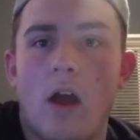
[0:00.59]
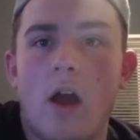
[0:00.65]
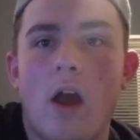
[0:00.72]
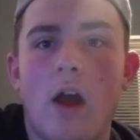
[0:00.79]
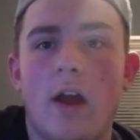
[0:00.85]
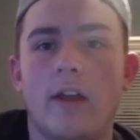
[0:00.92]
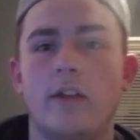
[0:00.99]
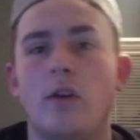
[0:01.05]

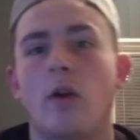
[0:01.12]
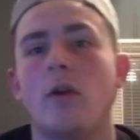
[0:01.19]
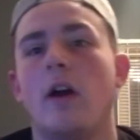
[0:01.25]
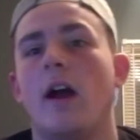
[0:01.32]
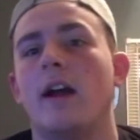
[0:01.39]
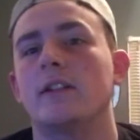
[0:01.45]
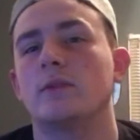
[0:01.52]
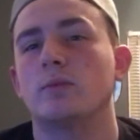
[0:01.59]
Alright, yo
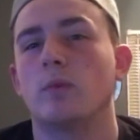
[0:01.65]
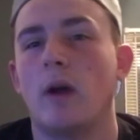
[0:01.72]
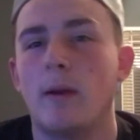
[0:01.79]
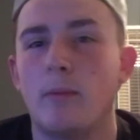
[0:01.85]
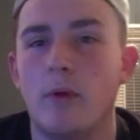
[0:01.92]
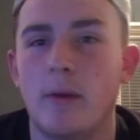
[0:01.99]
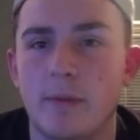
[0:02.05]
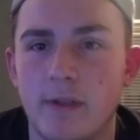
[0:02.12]
guys,
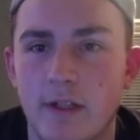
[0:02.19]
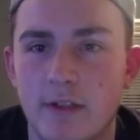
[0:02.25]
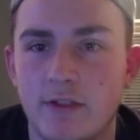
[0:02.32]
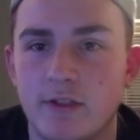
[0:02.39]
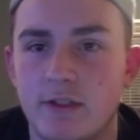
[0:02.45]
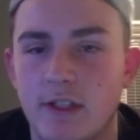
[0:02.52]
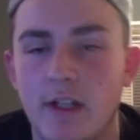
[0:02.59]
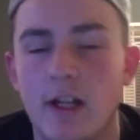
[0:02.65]
White Boy
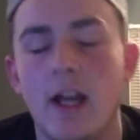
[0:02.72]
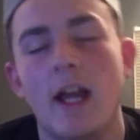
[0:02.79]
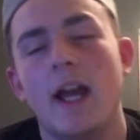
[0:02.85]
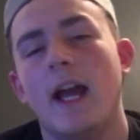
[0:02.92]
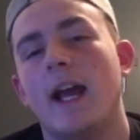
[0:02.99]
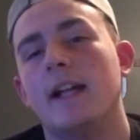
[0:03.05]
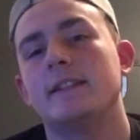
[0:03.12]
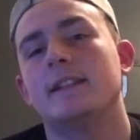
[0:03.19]
Productions here,
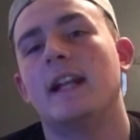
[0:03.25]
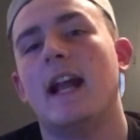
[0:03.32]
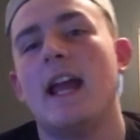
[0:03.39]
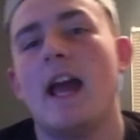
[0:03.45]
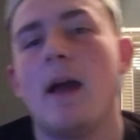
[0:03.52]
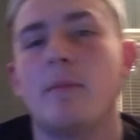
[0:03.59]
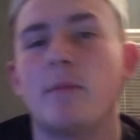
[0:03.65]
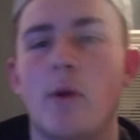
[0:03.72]
and
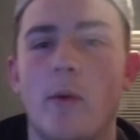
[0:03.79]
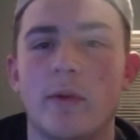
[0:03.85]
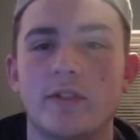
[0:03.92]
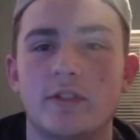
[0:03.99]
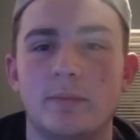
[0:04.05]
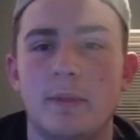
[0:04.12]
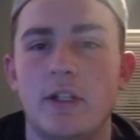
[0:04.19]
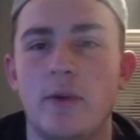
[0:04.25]
today I'm going
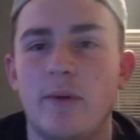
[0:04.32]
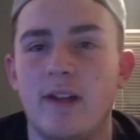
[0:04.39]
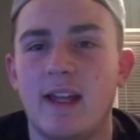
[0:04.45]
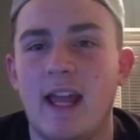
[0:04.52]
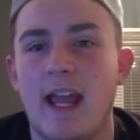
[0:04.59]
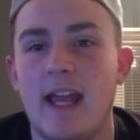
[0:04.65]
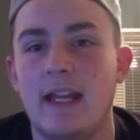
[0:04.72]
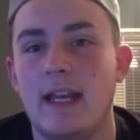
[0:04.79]
to be
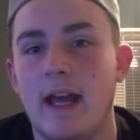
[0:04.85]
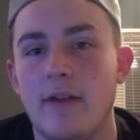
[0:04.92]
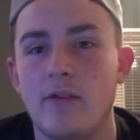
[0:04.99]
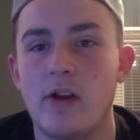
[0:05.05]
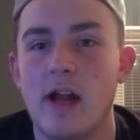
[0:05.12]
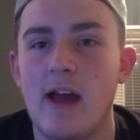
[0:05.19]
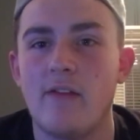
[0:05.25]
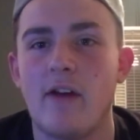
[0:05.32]
doing a
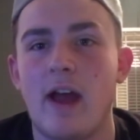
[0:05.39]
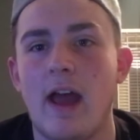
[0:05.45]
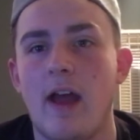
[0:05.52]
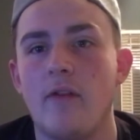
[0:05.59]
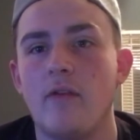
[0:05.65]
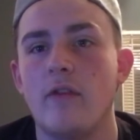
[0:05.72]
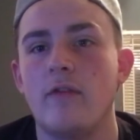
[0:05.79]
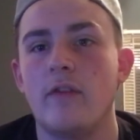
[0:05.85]
Never Have I
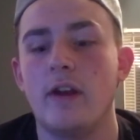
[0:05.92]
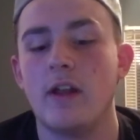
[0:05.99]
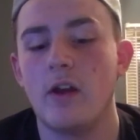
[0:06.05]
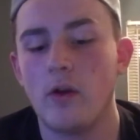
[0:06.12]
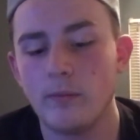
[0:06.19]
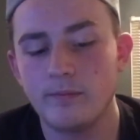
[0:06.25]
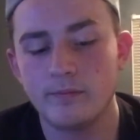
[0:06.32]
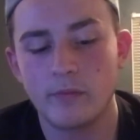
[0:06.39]
Ever
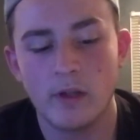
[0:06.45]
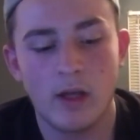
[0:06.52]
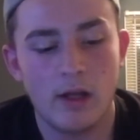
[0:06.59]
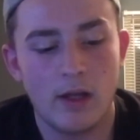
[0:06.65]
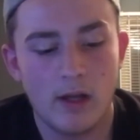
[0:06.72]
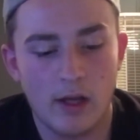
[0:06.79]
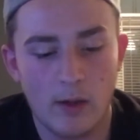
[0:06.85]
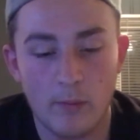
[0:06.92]
video,
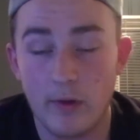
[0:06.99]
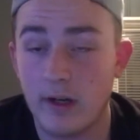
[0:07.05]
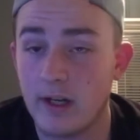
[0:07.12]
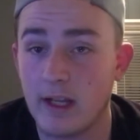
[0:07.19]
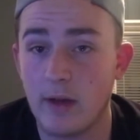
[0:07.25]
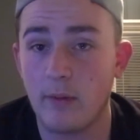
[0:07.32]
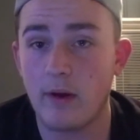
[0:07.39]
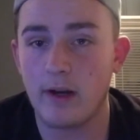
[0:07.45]
and we're going
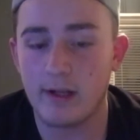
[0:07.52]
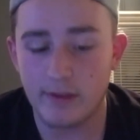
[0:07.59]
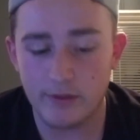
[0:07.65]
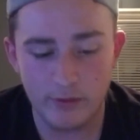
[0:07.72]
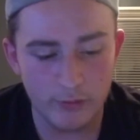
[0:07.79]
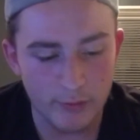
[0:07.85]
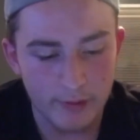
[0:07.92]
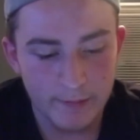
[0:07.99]
to get right
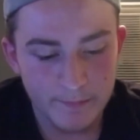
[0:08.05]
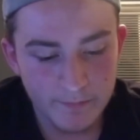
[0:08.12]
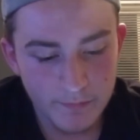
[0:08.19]
into it.